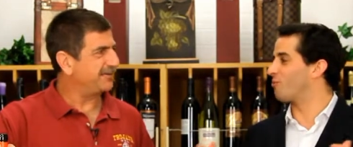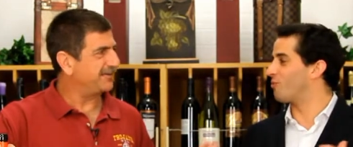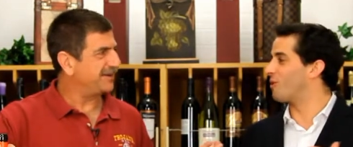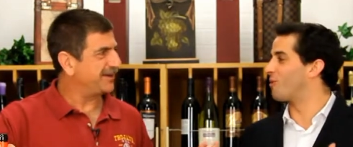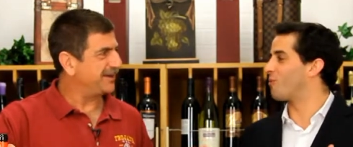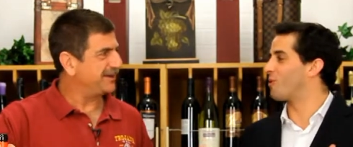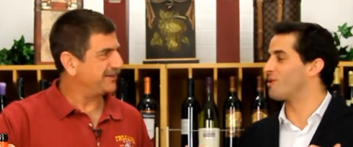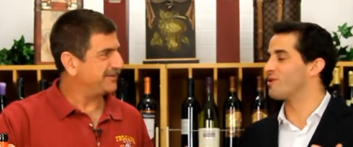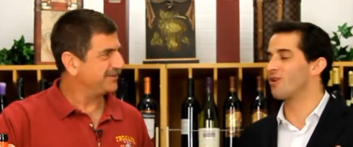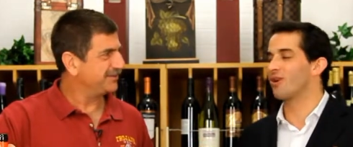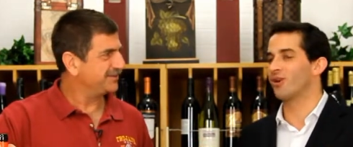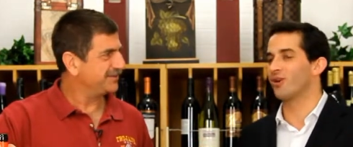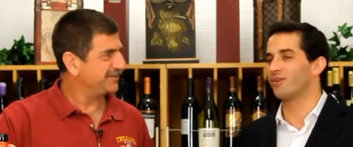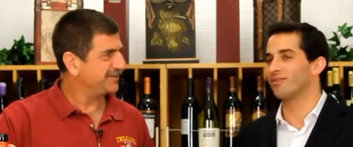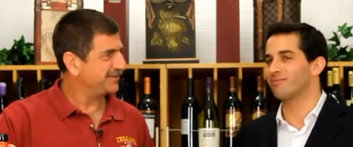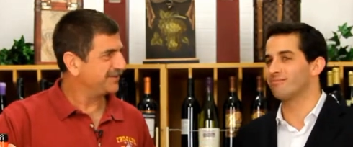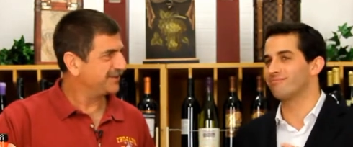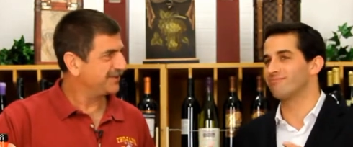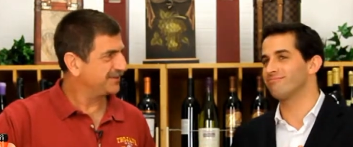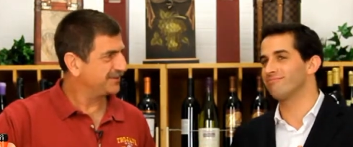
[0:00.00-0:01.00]
Speaker 1: right? when you
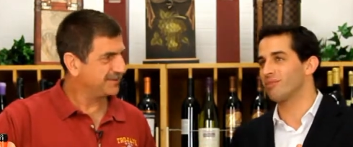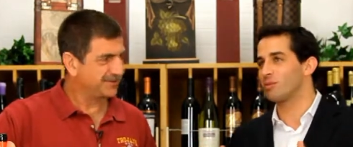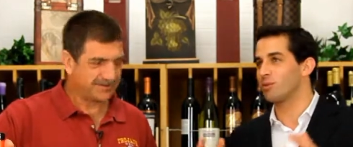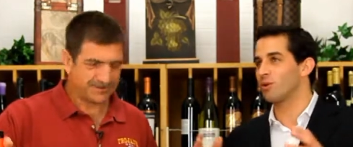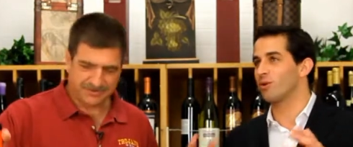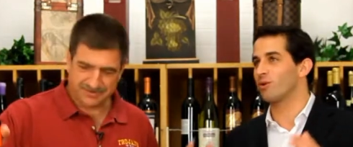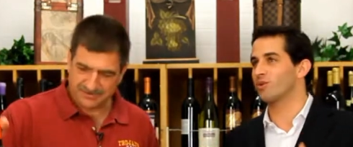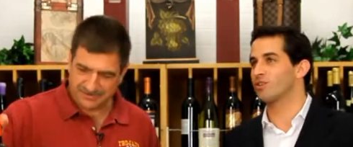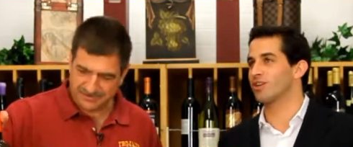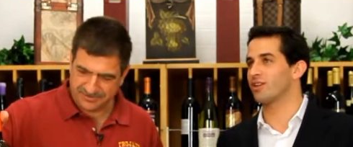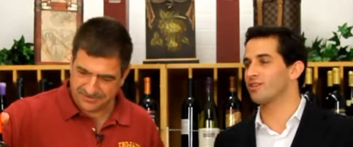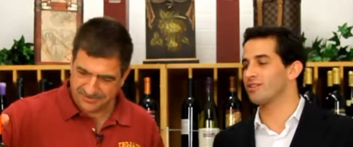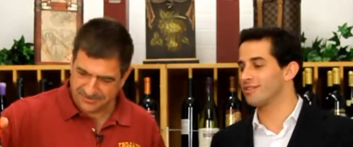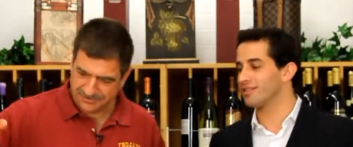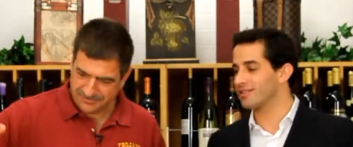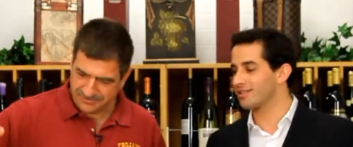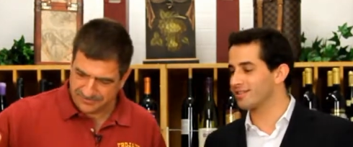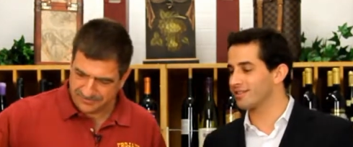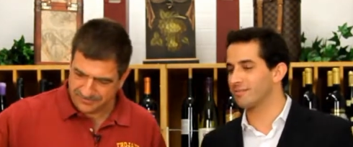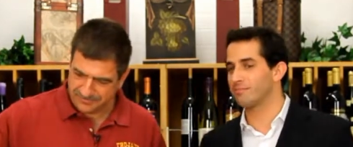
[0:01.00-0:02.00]
call what we always said,
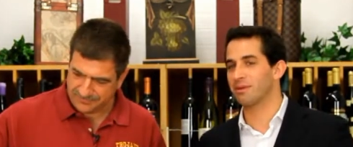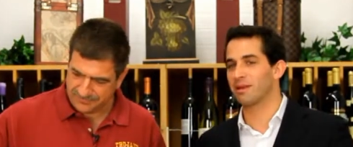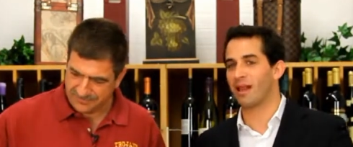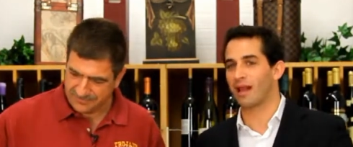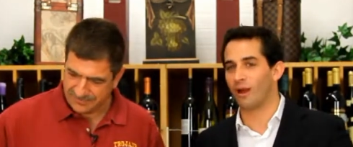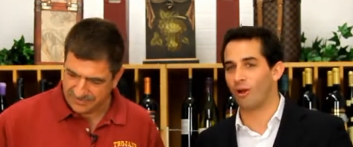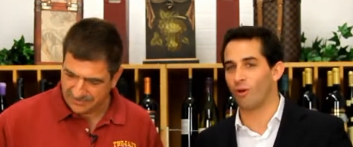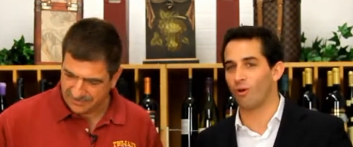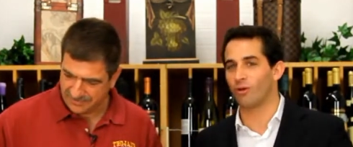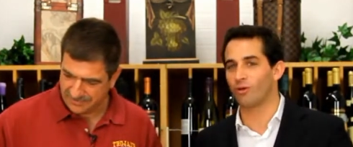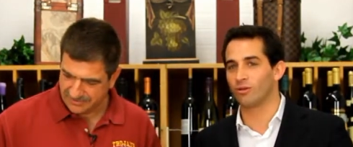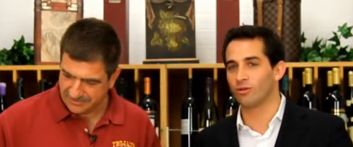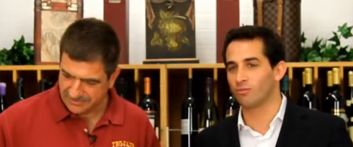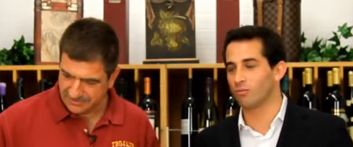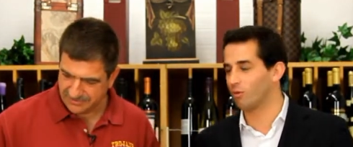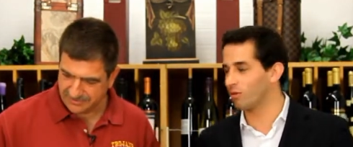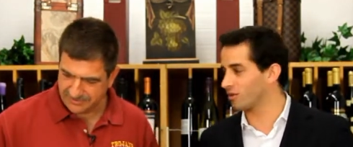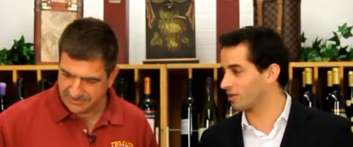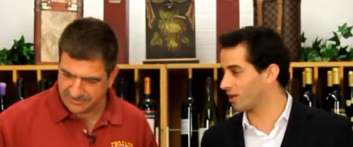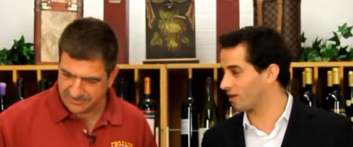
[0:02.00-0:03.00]
this is a bit like old
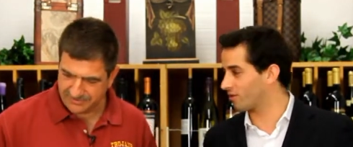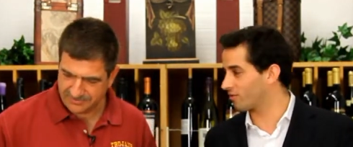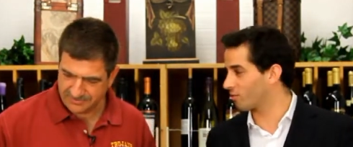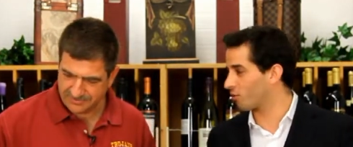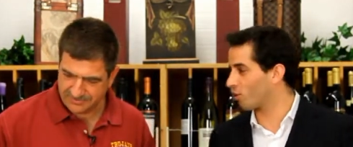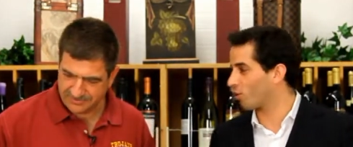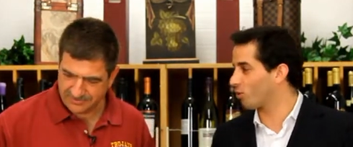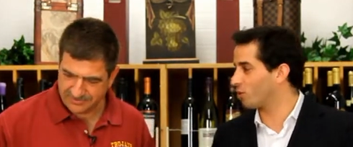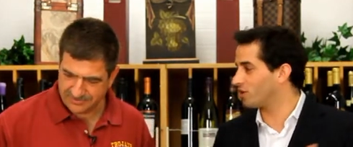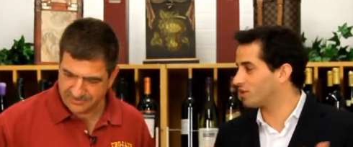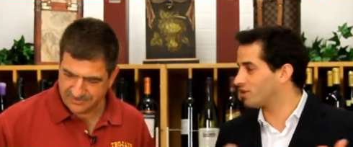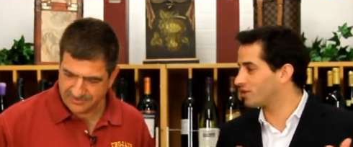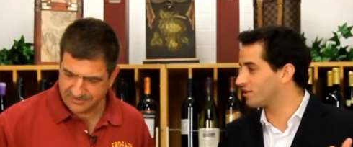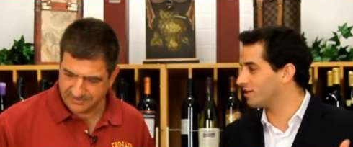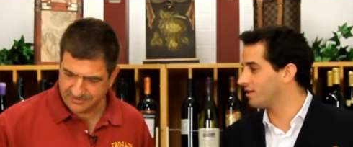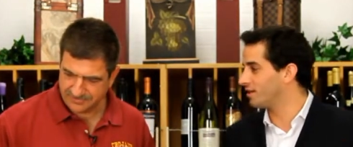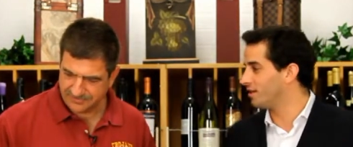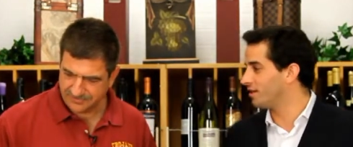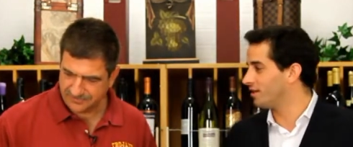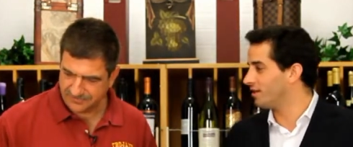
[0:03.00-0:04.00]
world character, or it's
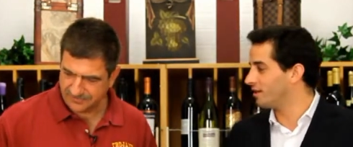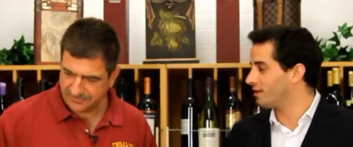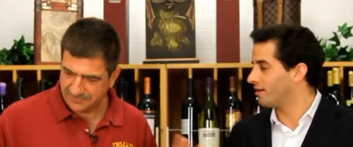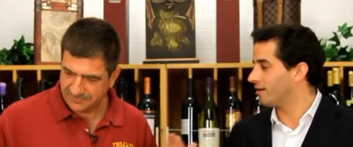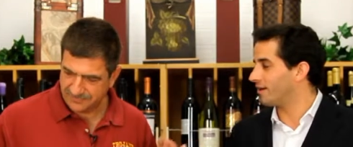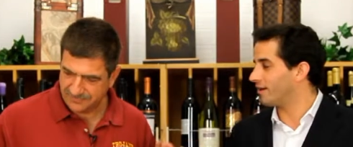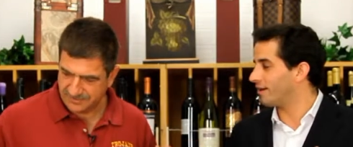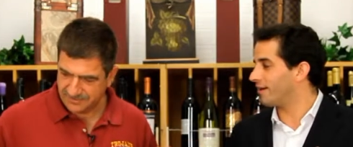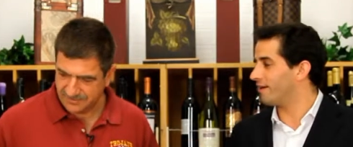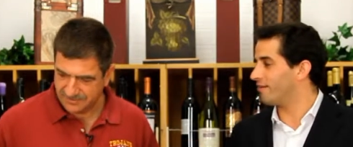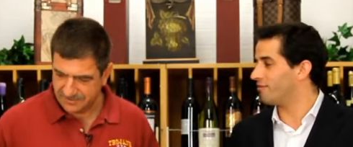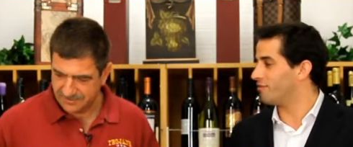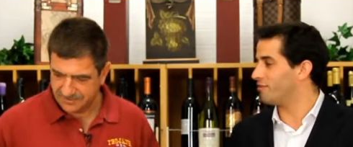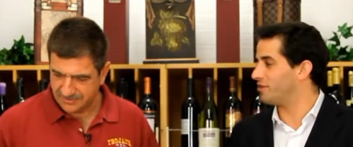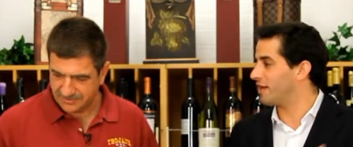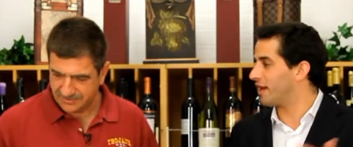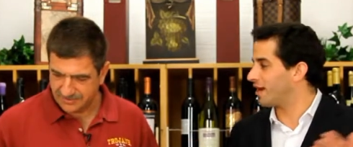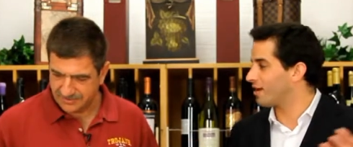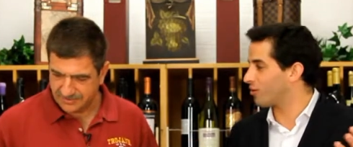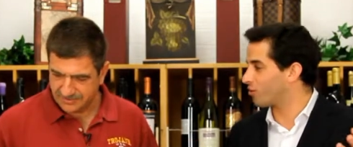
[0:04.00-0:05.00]
uh,
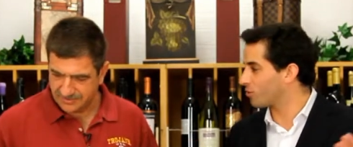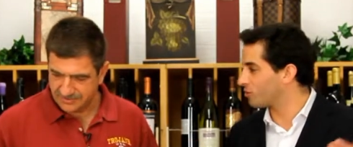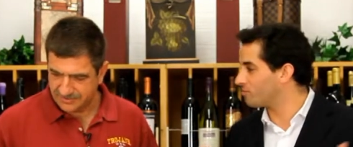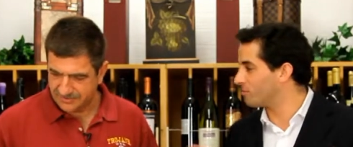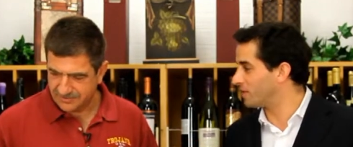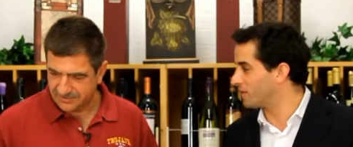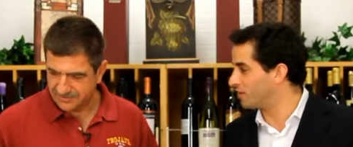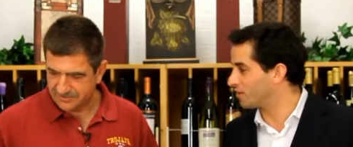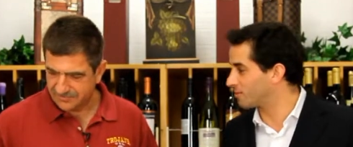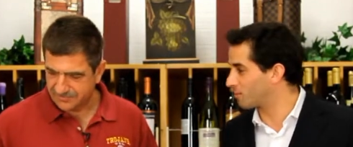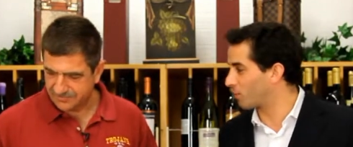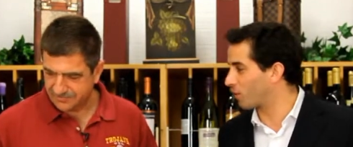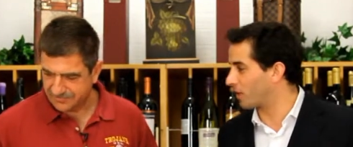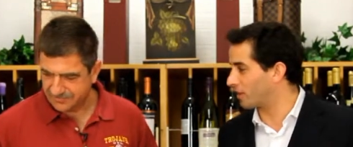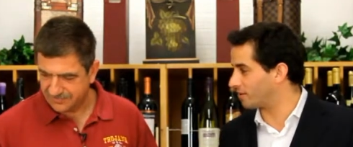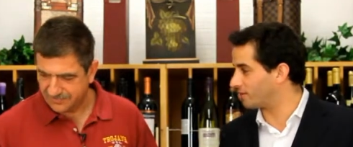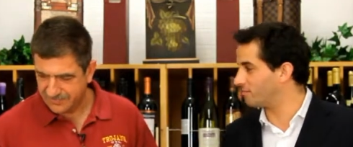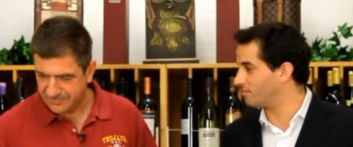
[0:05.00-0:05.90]
VA or it means bread.